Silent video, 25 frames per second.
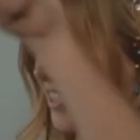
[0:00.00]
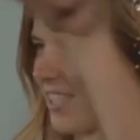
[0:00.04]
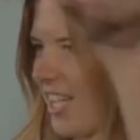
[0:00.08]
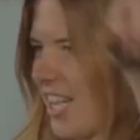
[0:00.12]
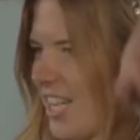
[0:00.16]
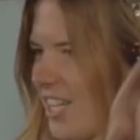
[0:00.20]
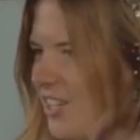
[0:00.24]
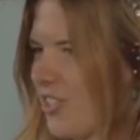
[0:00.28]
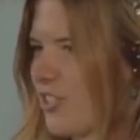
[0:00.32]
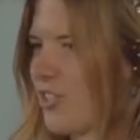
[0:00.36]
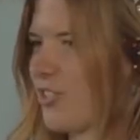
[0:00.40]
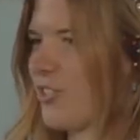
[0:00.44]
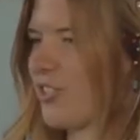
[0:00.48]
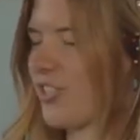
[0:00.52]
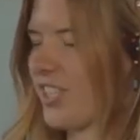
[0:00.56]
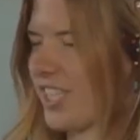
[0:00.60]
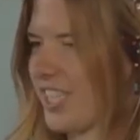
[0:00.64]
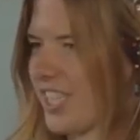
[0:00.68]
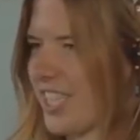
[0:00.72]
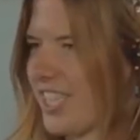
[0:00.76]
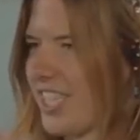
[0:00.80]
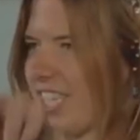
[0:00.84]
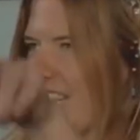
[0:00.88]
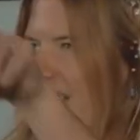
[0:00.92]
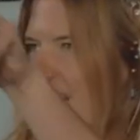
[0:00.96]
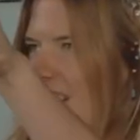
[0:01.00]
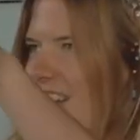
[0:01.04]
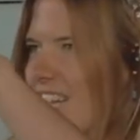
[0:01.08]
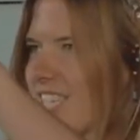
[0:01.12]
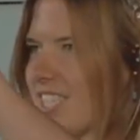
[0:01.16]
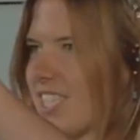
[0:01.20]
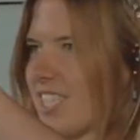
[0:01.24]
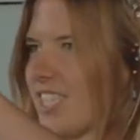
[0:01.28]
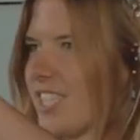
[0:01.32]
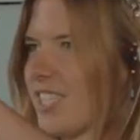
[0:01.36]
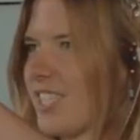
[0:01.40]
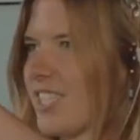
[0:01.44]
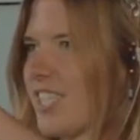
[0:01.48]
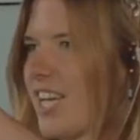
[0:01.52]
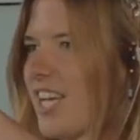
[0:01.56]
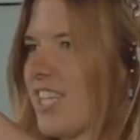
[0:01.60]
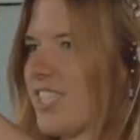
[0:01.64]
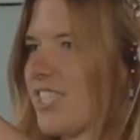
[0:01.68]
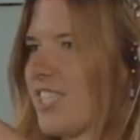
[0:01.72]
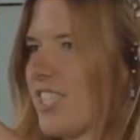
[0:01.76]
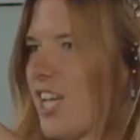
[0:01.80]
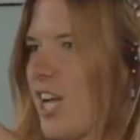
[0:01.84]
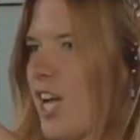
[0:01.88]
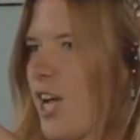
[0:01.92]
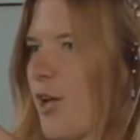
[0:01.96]
cycle thing he had, and it
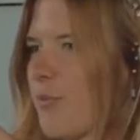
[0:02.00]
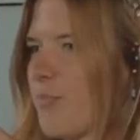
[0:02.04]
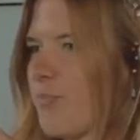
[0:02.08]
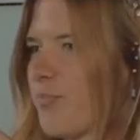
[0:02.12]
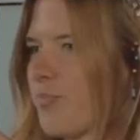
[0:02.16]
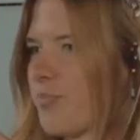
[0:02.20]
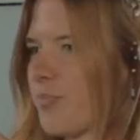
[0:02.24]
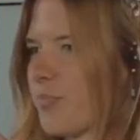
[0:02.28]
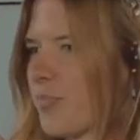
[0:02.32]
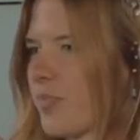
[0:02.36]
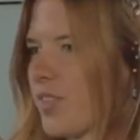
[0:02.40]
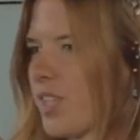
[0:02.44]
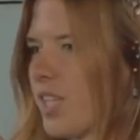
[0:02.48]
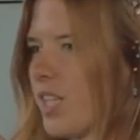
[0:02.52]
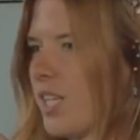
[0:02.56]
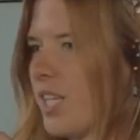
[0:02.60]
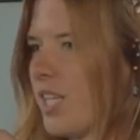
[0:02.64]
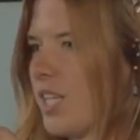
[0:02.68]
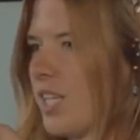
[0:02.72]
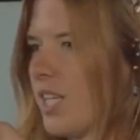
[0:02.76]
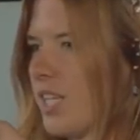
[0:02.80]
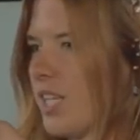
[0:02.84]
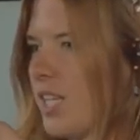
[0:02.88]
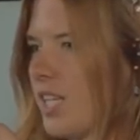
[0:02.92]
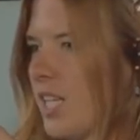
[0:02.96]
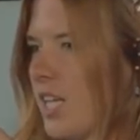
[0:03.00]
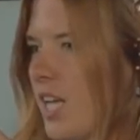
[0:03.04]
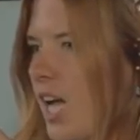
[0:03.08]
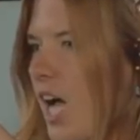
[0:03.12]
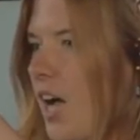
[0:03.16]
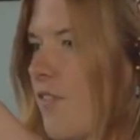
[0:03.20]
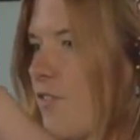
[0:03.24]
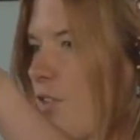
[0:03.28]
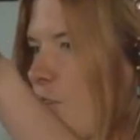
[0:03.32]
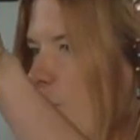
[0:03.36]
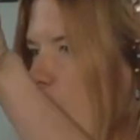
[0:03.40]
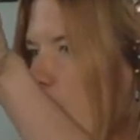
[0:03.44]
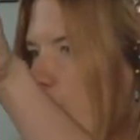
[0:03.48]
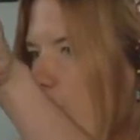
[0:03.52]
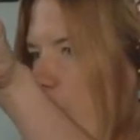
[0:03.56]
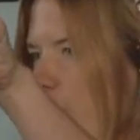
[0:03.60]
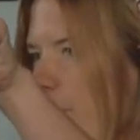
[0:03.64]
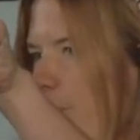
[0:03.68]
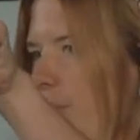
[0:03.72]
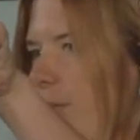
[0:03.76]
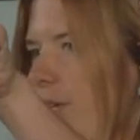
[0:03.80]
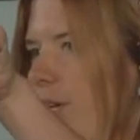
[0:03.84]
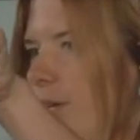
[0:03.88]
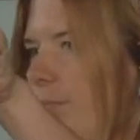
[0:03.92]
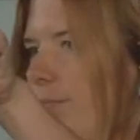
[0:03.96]
says, have you got a
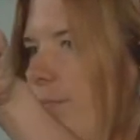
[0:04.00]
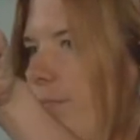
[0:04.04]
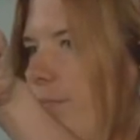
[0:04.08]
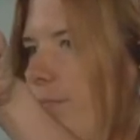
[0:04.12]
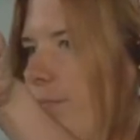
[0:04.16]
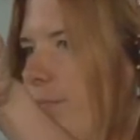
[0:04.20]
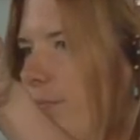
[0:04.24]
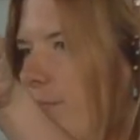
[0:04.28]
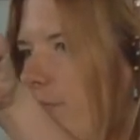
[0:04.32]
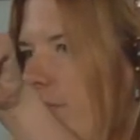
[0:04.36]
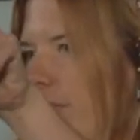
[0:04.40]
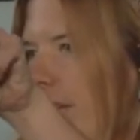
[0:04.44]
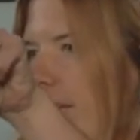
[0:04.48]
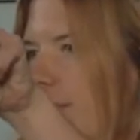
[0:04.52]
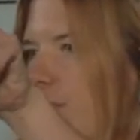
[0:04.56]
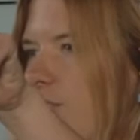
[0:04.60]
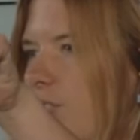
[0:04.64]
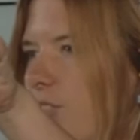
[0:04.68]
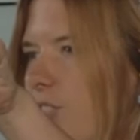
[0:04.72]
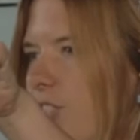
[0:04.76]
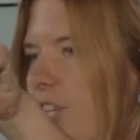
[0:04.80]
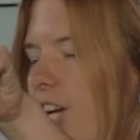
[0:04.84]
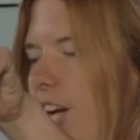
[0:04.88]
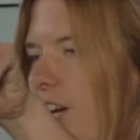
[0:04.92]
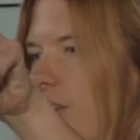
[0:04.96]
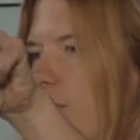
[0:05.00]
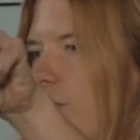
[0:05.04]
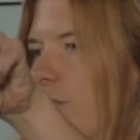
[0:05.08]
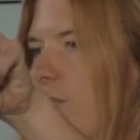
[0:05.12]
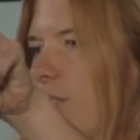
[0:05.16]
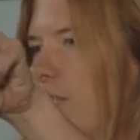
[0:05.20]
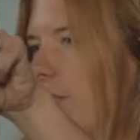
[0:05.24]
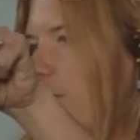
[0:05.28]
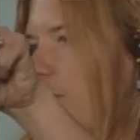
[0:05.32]
problem? Yes or no?